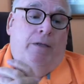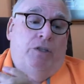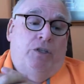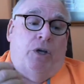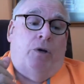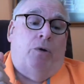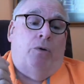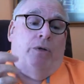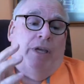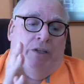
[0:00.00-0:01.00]

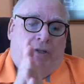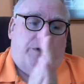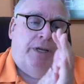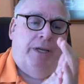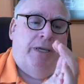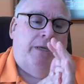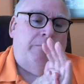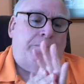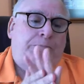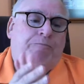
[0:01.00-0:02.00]
So
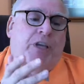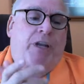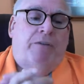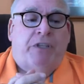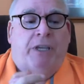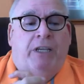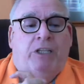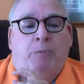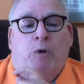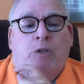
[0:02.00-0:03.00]
yesterday, an FDA
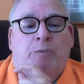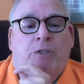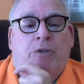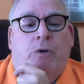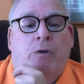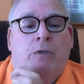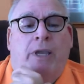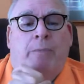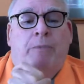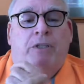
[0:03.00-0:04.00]
spokesman told
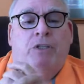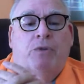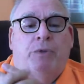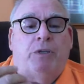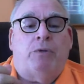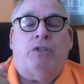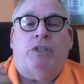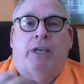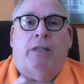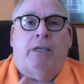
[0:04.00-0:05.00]
Hemp Industry News
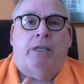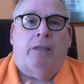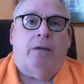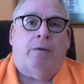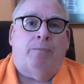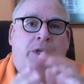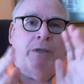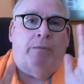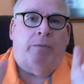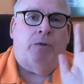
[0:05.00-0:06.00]
Daily, they're a
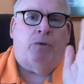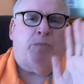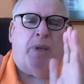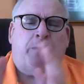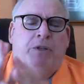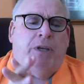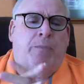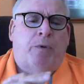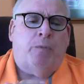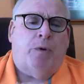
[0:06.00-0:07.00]
big newspaper
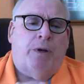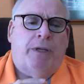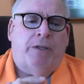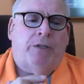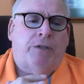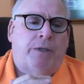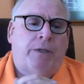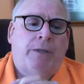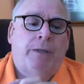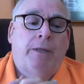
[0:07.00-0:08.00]
type reporting
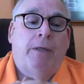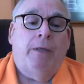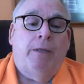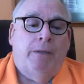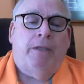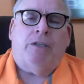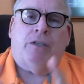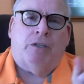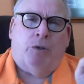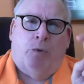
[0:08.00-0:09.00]
agency, this
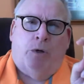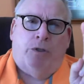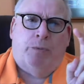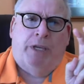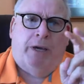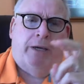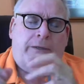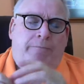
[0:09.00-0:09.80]
is the words we got.